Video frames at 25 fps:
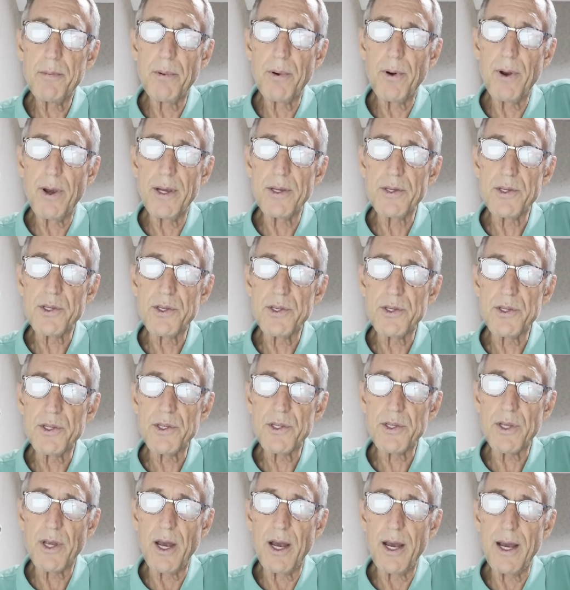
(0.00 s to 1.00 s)

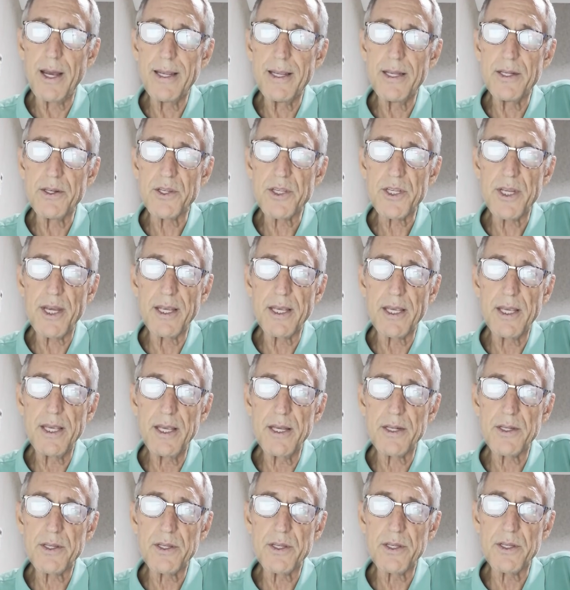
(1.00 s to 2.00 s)
prices in St.
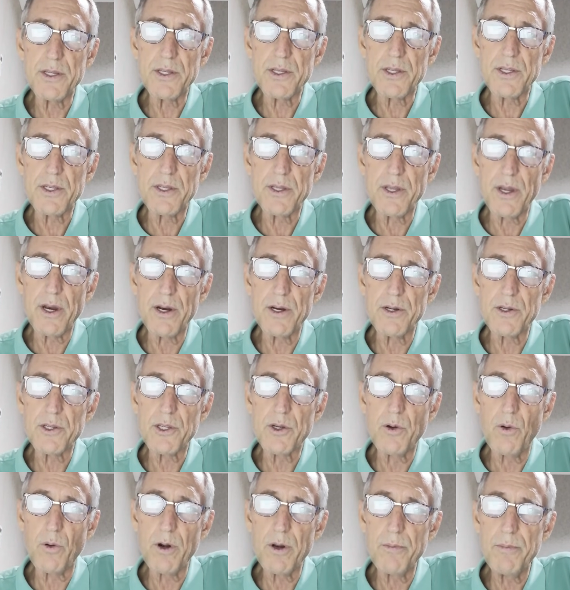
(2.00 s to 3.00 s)
Kitts is there's
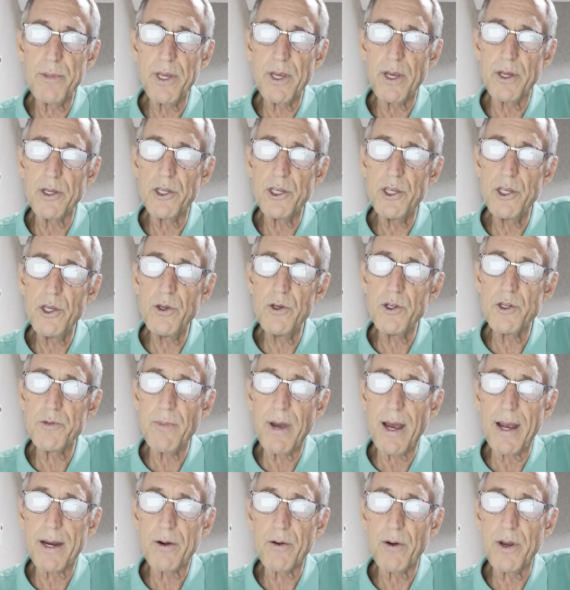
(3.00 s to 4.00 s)
going to be a huge
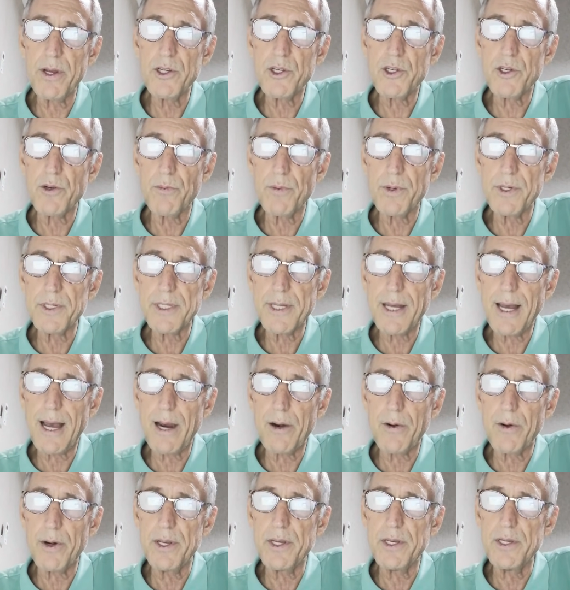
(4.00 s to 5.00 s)
migration of
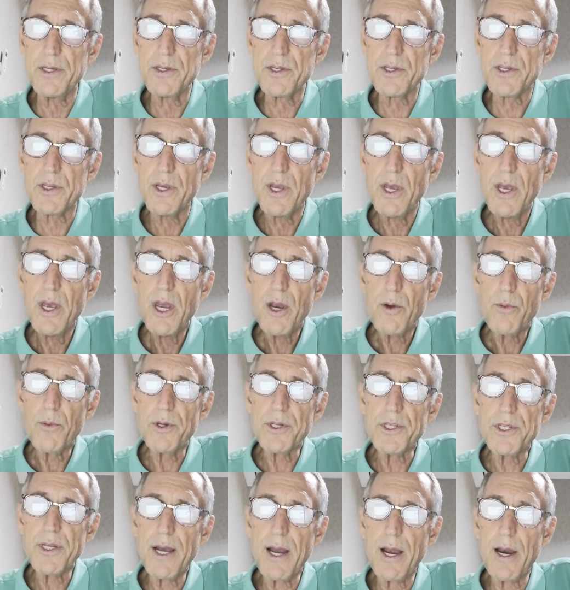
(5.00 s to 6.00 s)
retirees
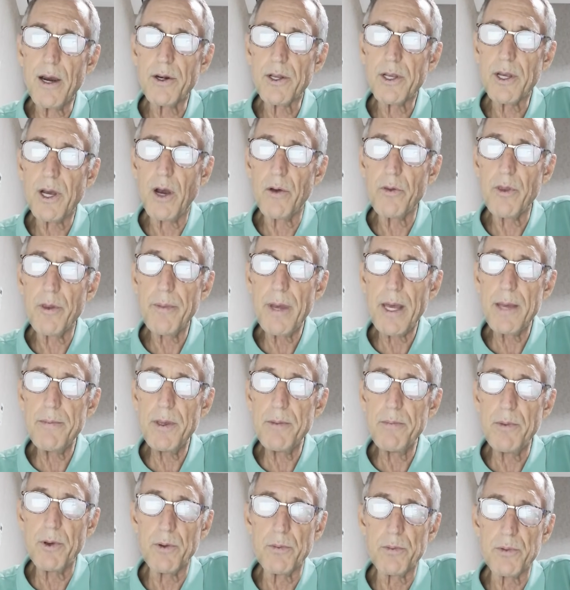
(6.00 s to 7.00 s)
retiring called the
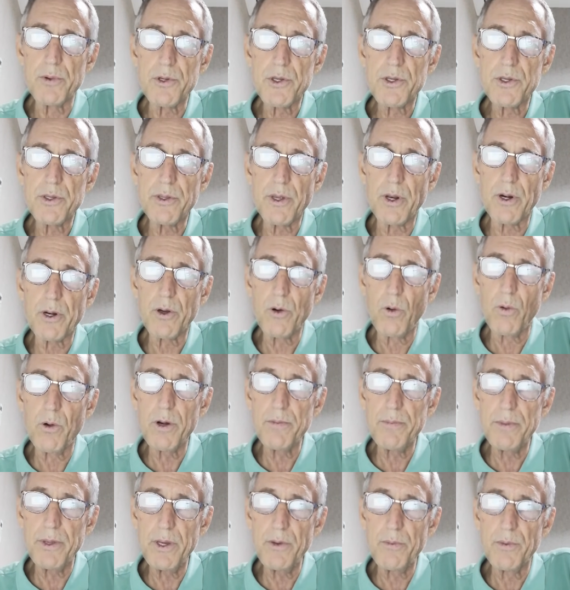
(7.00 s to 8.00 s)
baby boomers that are
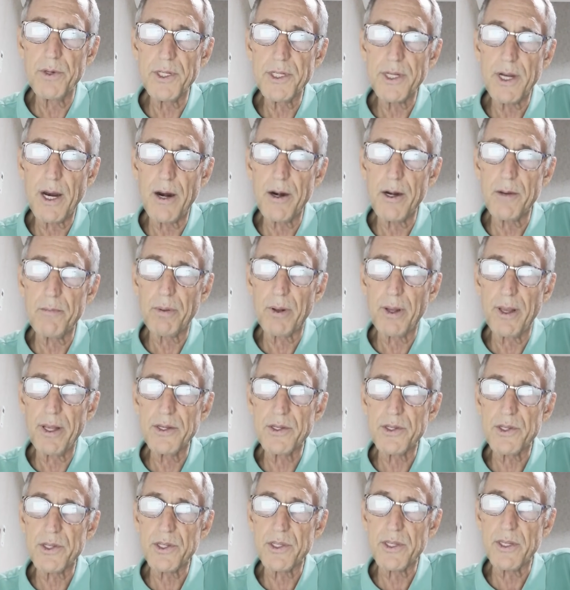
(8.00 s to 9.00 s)
going to be retired in
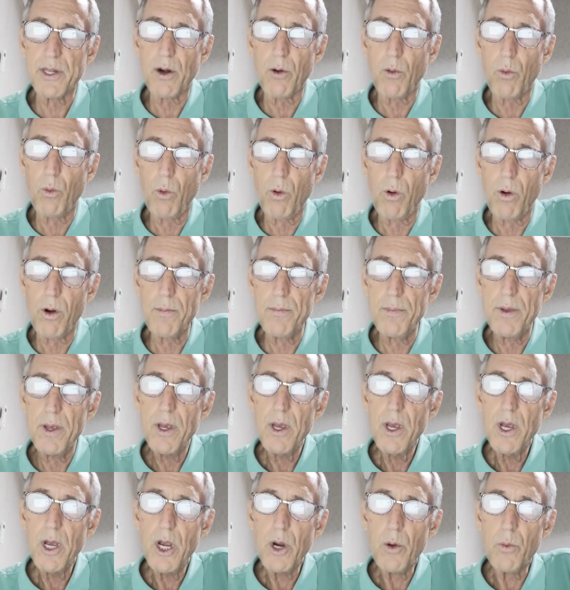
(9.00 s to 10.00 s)
places that are warm
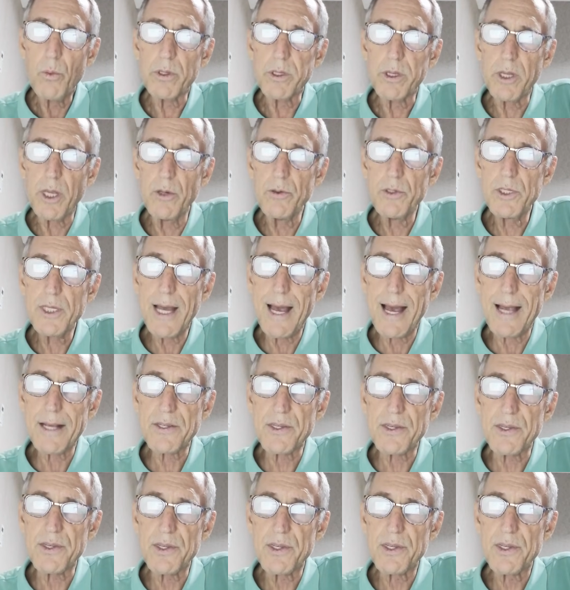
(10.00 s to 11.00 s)
with low
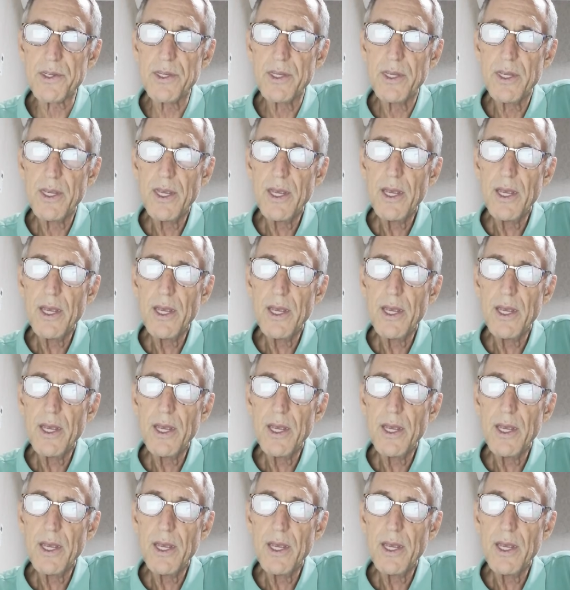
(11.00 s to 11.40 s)
taxes.